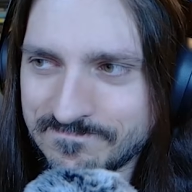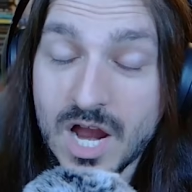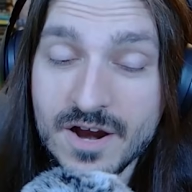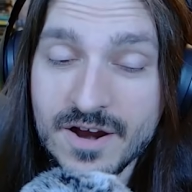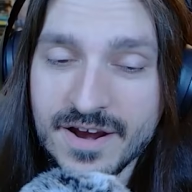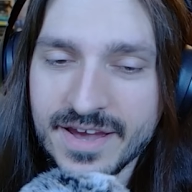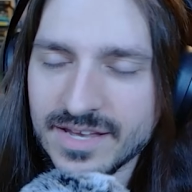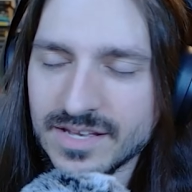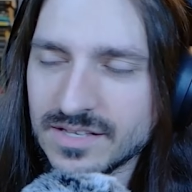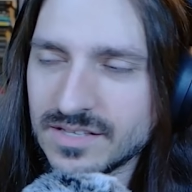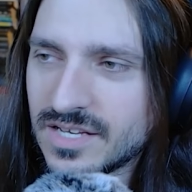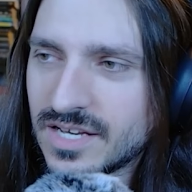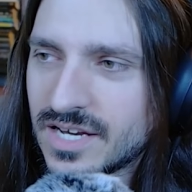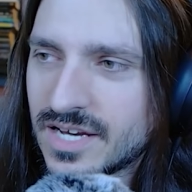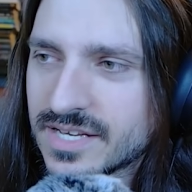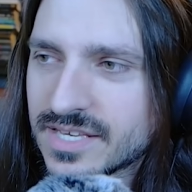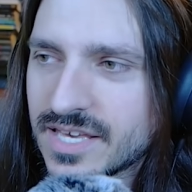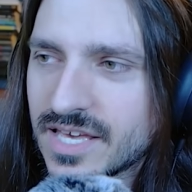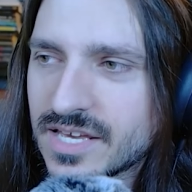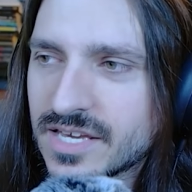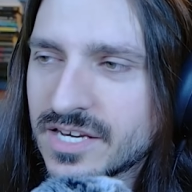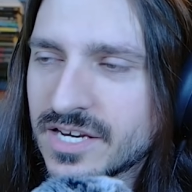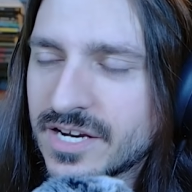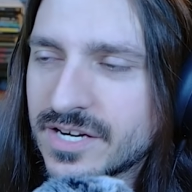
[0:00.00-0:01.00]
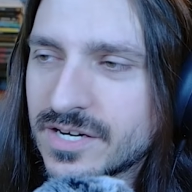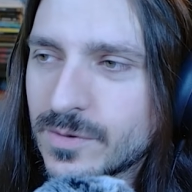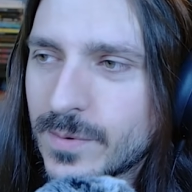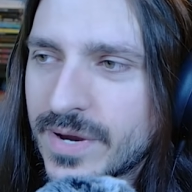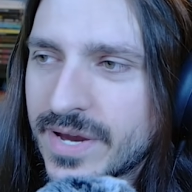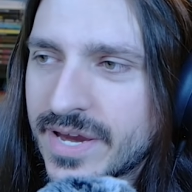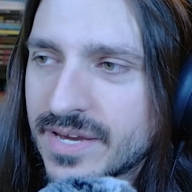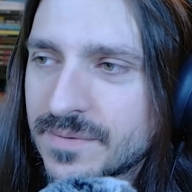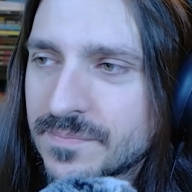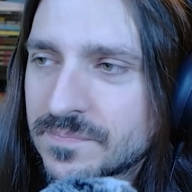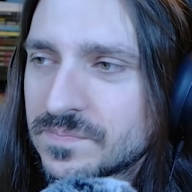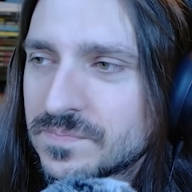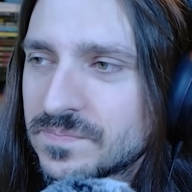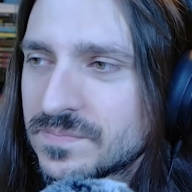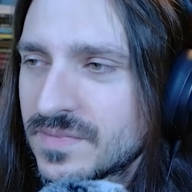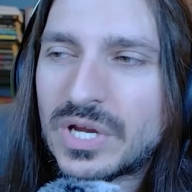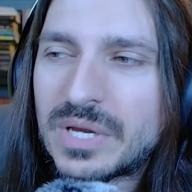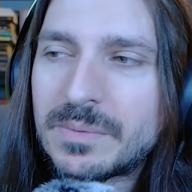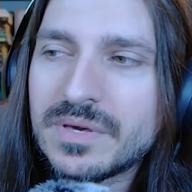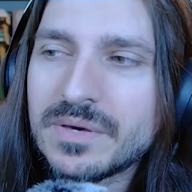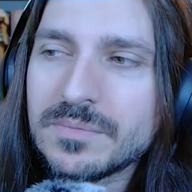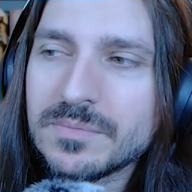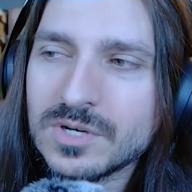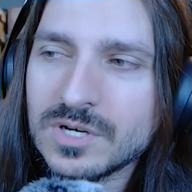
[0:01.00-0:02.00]
Sorry, get carried away.
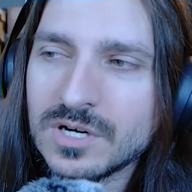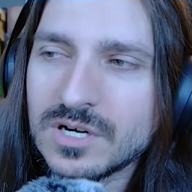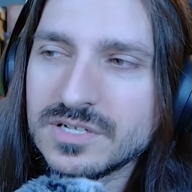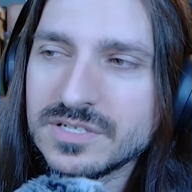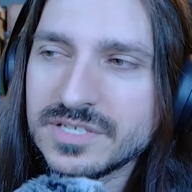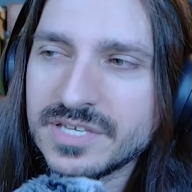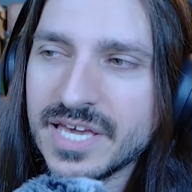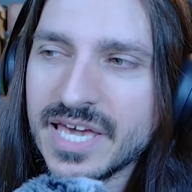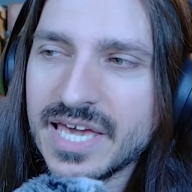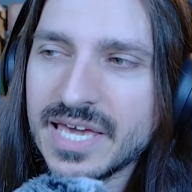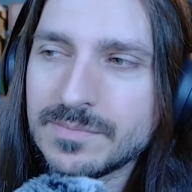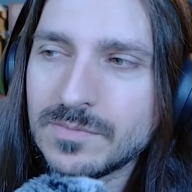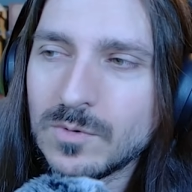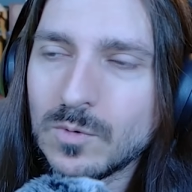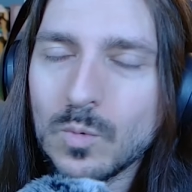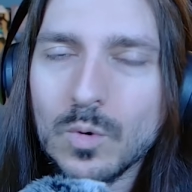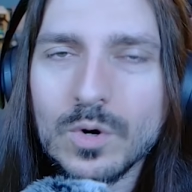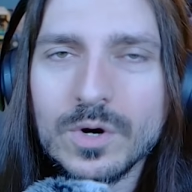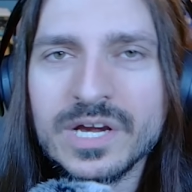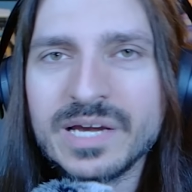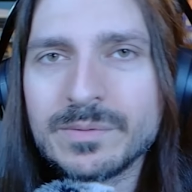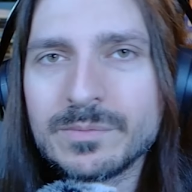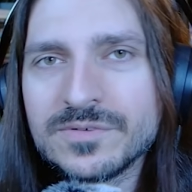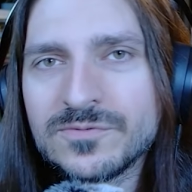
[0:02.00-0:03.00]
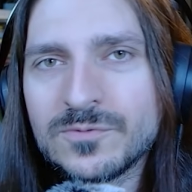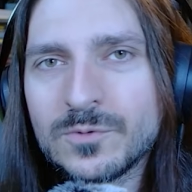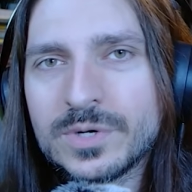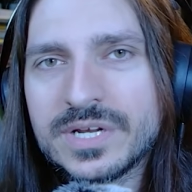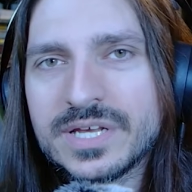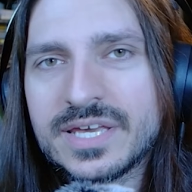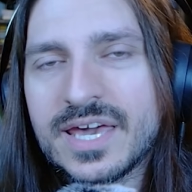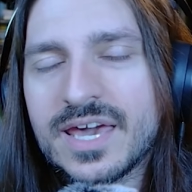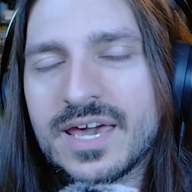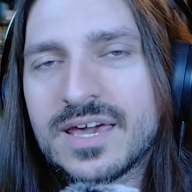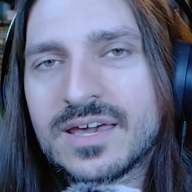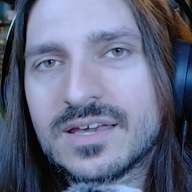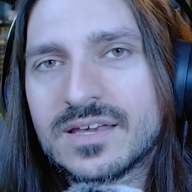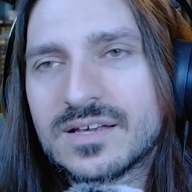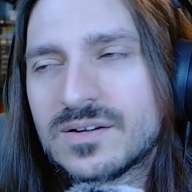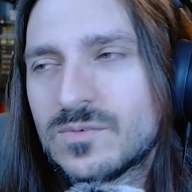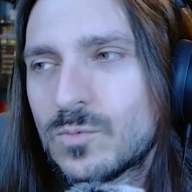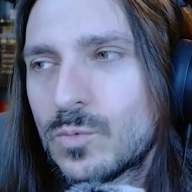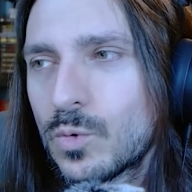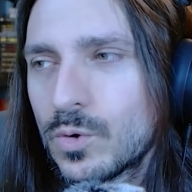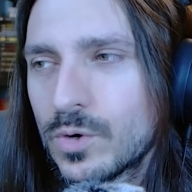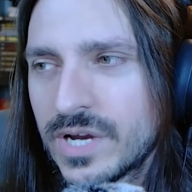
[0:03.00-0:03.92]
Premium card game, Warhammer 40K.